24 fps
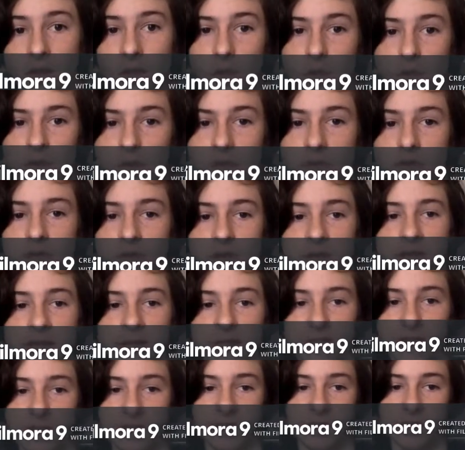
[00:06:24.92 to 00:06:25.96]
though
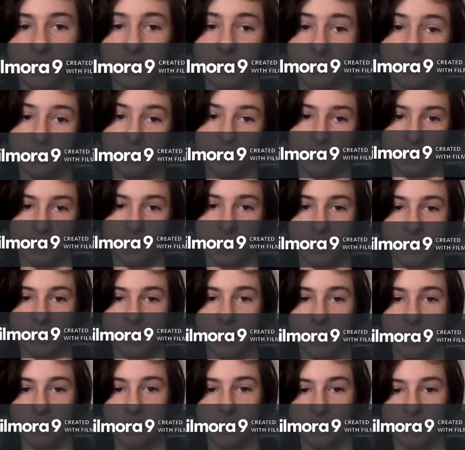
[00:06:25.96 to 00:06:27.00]
usually used to
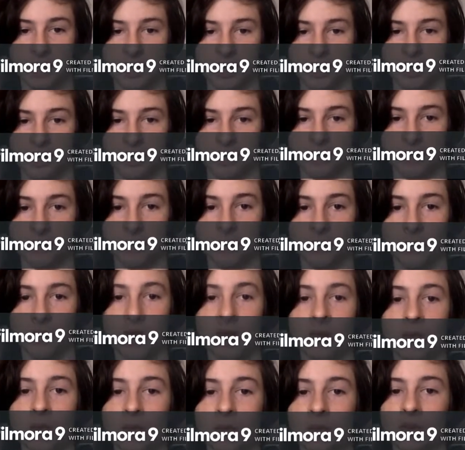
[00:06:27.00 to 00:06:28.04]
indicate possession.
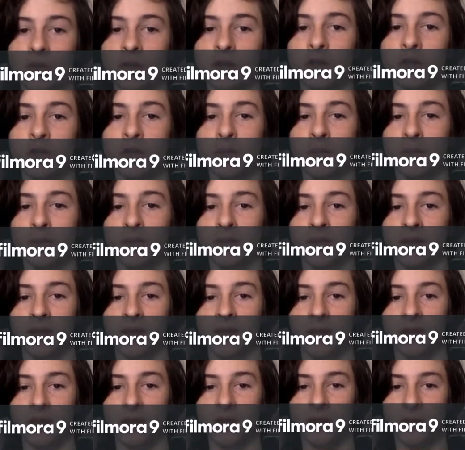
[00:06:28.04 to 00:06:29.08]
Well, now you might be
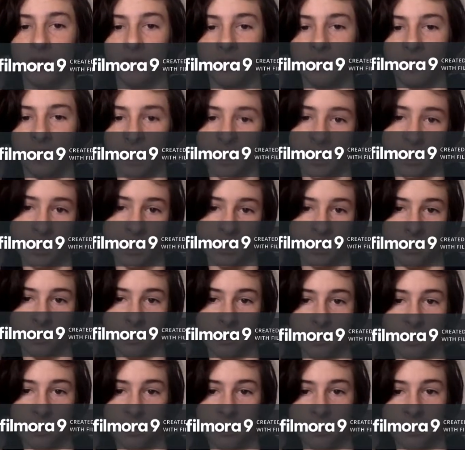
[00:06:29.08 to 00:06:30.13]
thinking, hey,
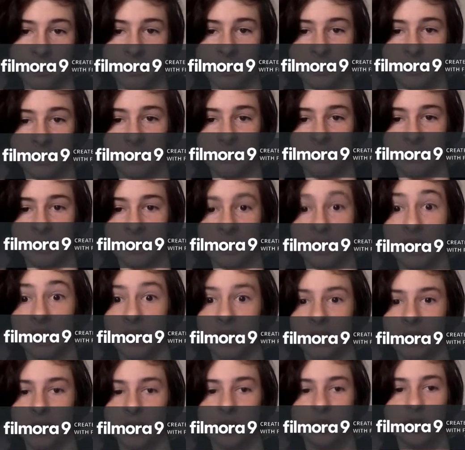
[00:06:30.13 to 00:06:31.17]
that sounds like ain't.
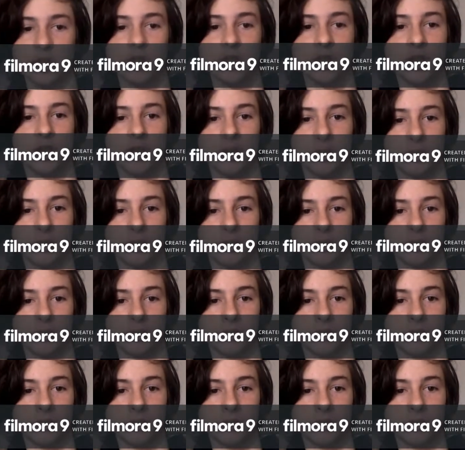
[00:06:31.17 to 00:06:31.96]
Shut up.